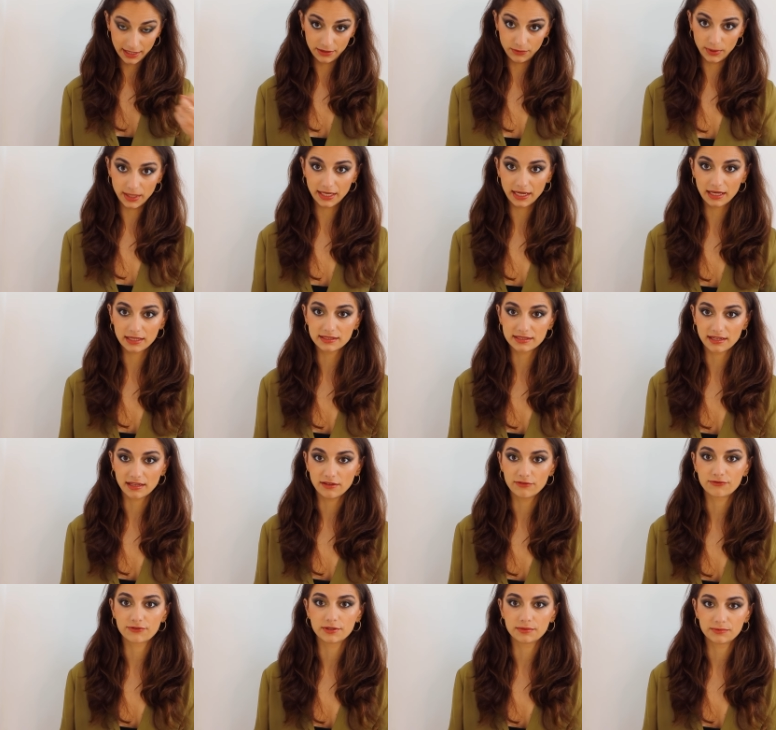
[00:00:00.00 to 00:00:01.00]
And we can
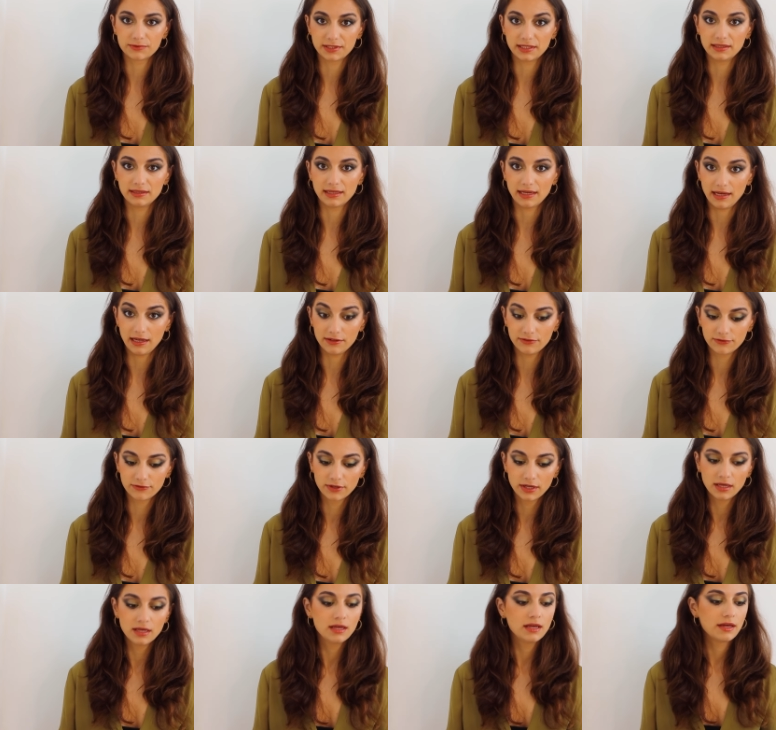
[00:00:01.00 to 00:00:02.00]
tell from real life
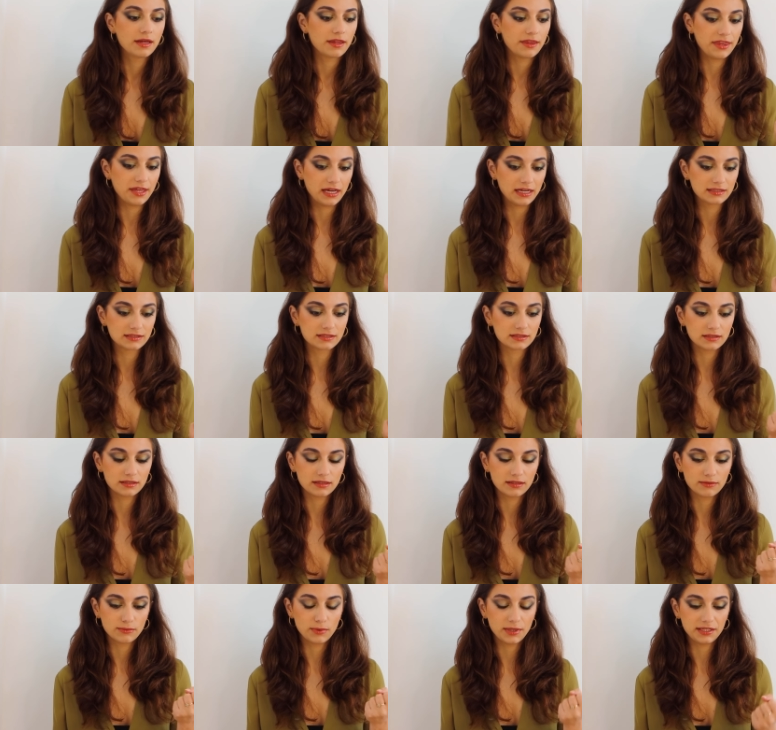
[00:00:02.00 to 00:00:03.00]
that
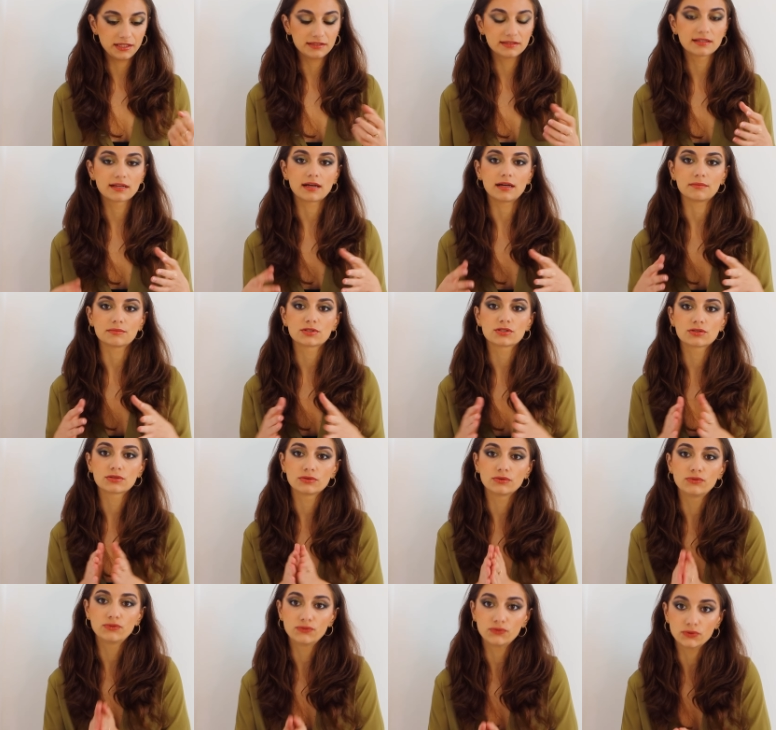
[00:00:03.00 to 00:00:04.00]
when it comes
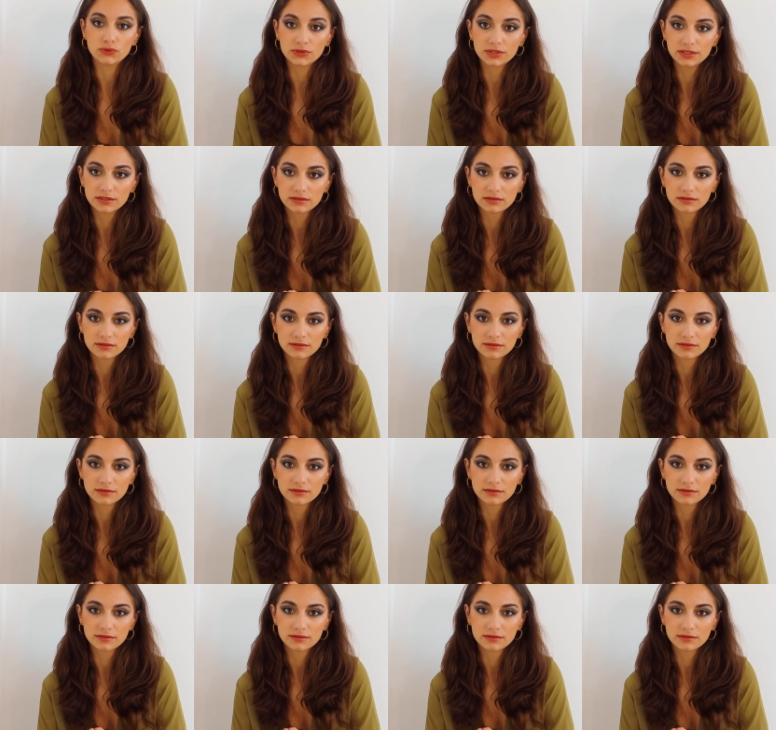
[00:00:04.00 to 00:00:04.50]
to food,